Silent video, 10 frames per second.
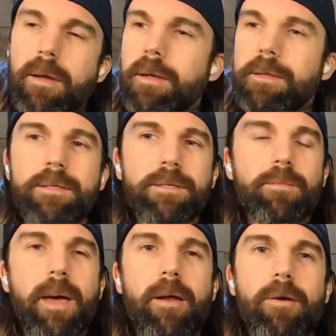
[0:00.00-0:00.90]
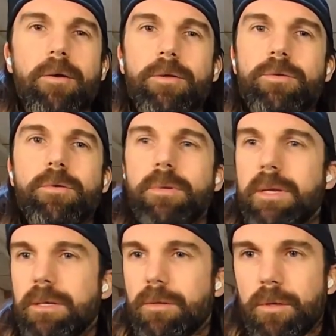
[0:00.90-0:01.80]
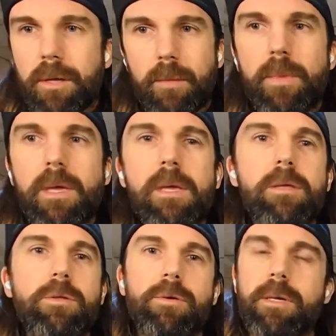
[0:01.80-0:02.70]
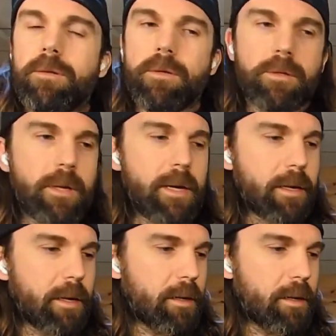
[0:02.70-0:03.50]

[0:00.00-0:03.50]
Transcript: It doesn't matter. You don't need to look like me. You don't need to look like a